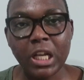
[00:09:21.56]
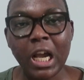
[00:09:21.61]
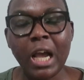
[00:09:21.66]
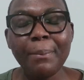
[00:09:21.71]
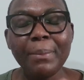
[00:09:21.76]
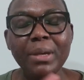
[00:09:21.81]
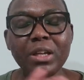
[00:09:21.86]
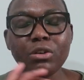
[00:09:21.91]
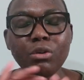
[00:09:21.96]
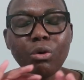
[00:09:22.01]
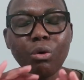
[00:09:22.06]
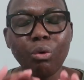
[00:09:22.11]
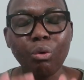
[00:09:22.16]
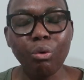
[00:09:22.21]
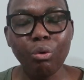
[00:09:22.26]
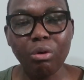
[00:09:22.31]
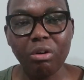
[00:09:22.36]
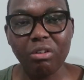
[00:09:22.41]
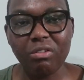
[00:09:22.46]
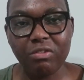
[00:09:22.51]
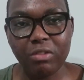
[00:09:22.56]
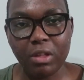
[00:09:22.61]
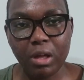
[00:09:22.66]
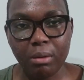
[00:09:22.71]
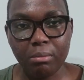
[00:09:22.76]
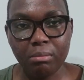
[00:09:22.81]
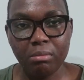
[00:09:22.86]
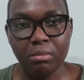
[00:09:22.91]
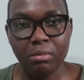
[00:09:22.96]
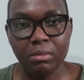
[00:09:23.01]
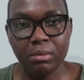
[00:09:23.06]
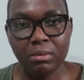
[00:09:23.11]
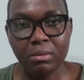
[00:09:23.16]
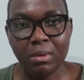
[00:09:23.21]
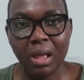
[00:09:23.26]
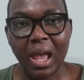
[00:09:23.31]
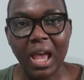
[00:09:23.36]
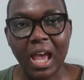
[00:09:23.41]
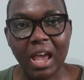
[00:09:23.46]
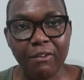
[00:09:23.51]
I mean, all of them.
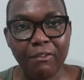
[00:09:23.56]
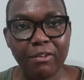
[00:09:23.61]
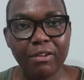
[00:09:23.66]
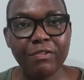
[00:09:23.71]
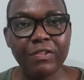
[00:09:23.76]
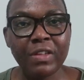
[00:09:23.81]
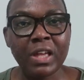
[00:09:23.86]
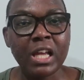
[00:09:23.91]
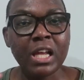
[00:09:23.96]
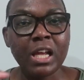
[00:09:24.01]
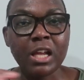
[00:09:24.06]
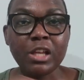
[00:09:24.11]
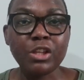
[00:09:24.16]
Everything.